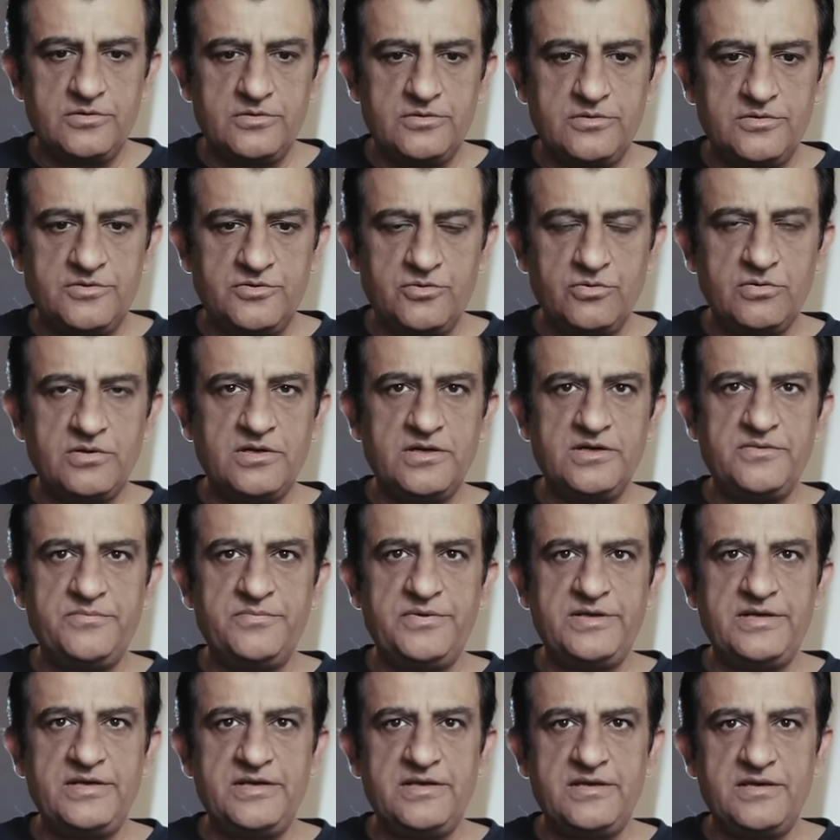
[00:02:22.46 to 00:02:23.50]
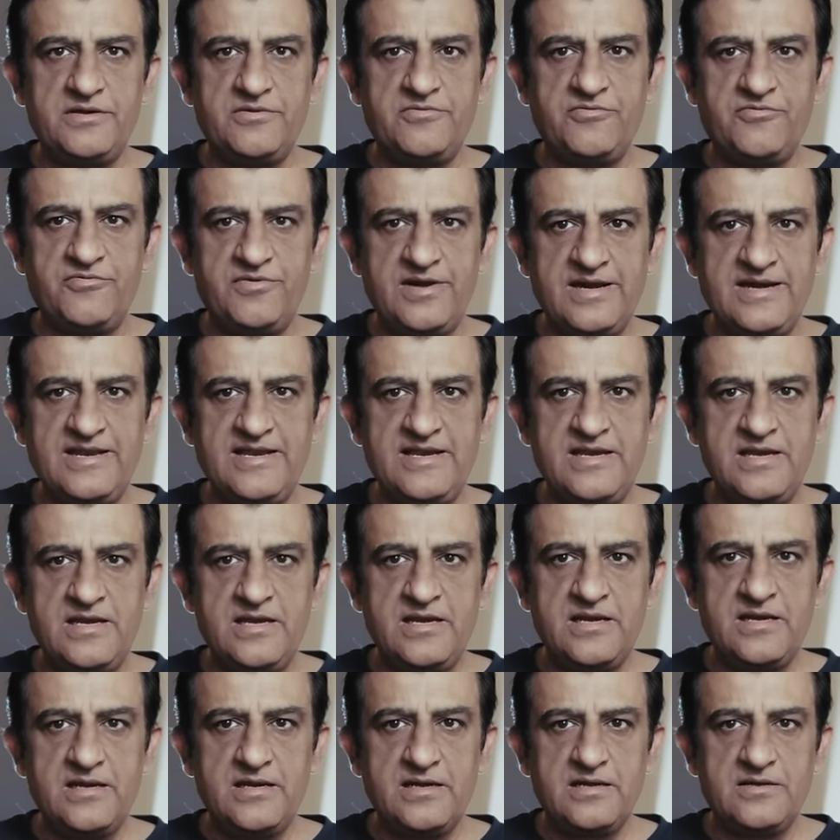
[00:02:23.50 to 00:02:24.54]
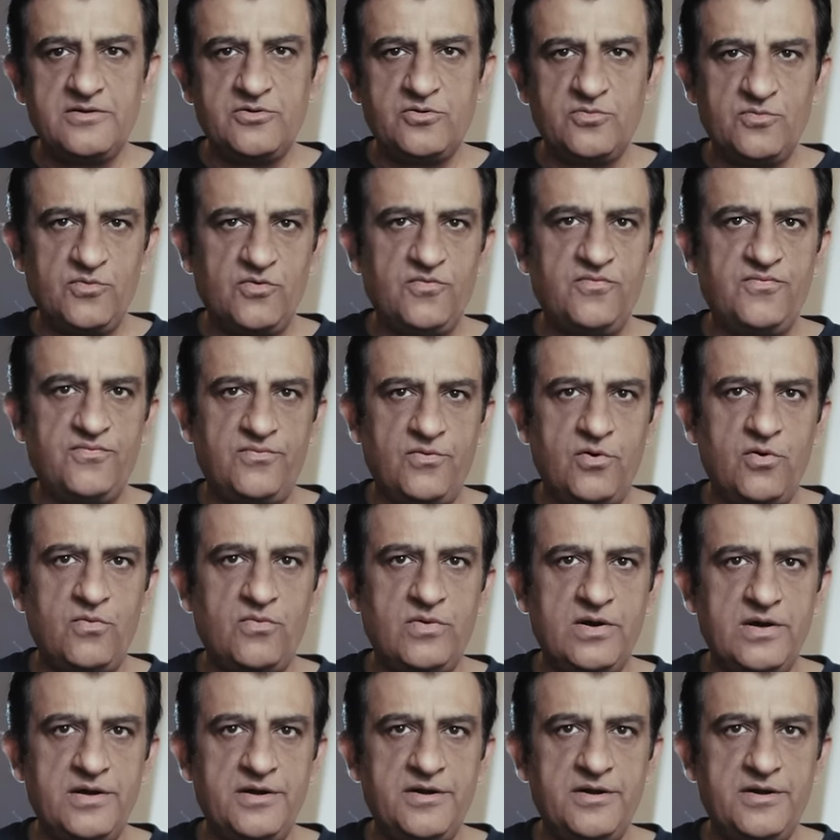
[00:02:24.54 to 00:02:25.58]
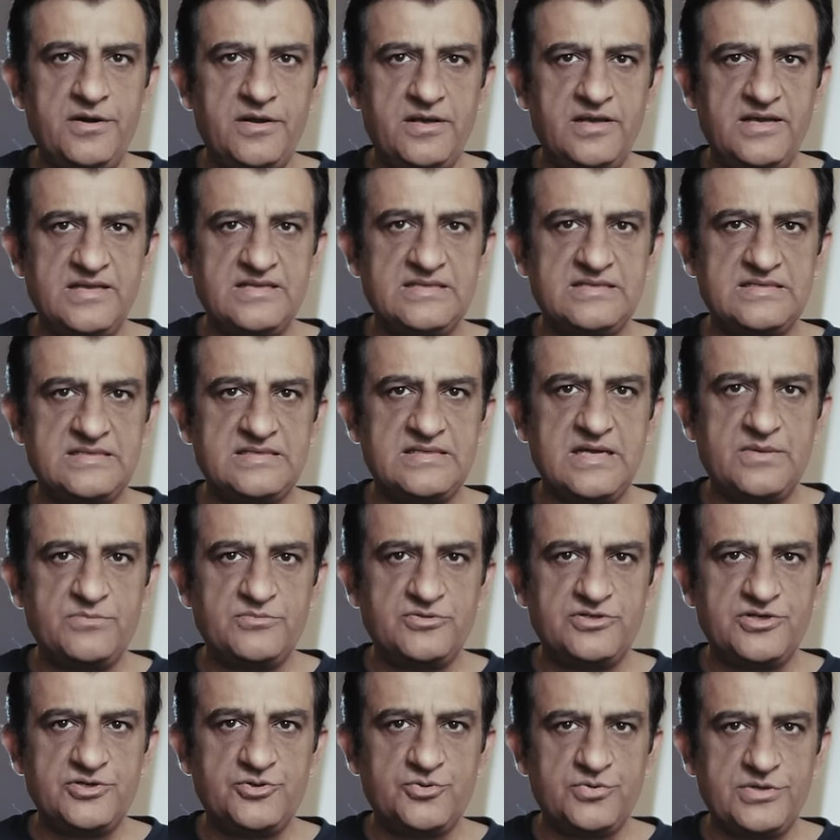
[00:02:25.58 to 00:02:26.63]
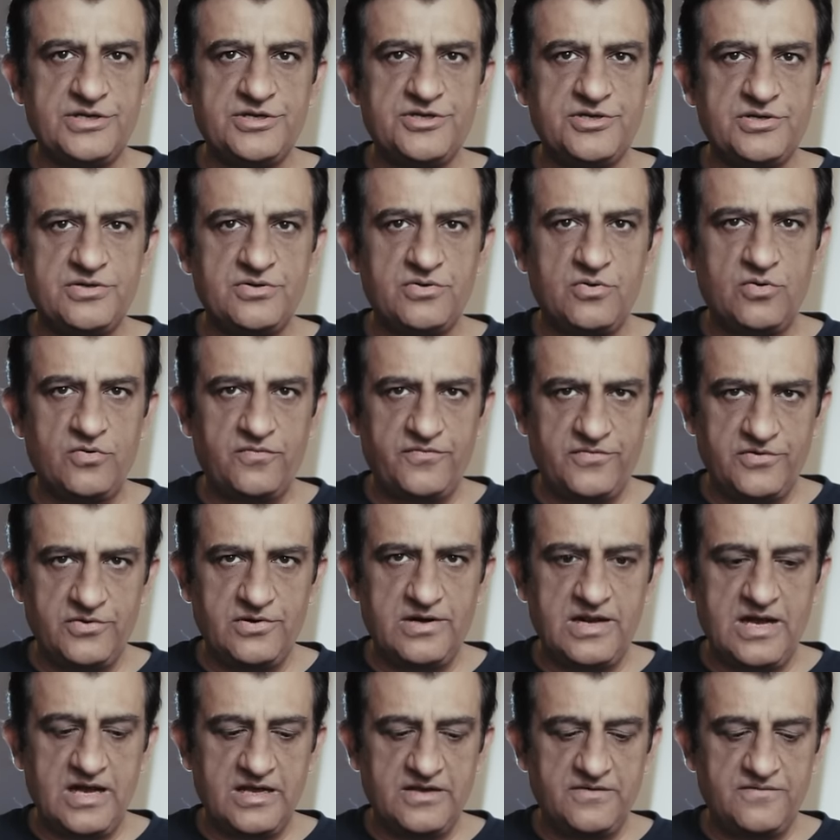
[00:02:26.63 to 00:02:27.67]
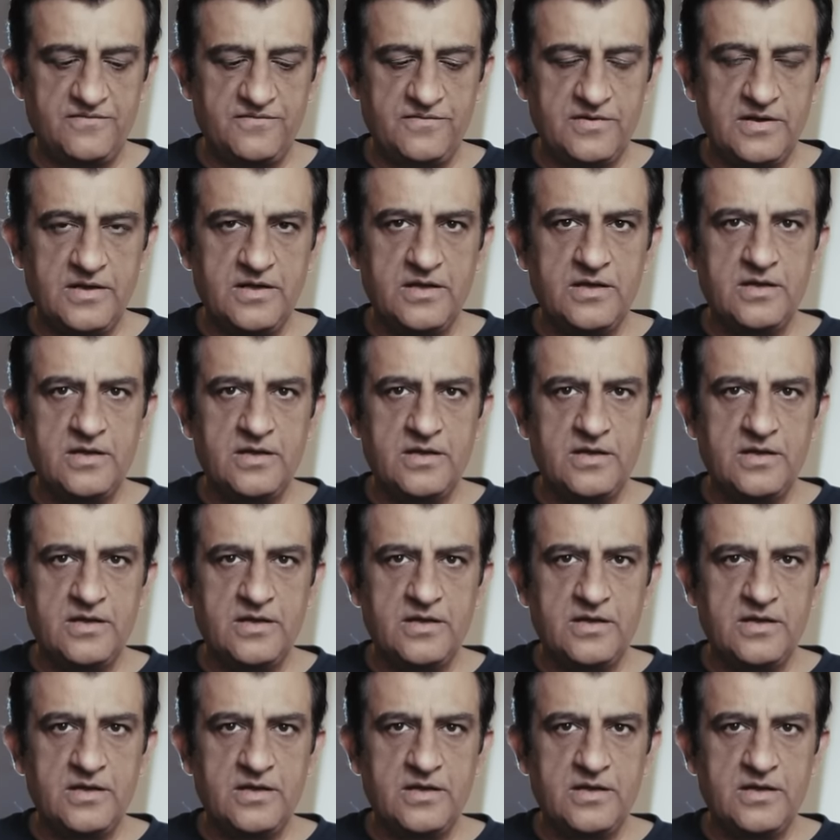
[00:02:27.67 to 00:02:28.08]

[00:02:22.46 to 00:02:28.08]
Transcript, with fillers: you're going to be ready to move forward in some situation of your life.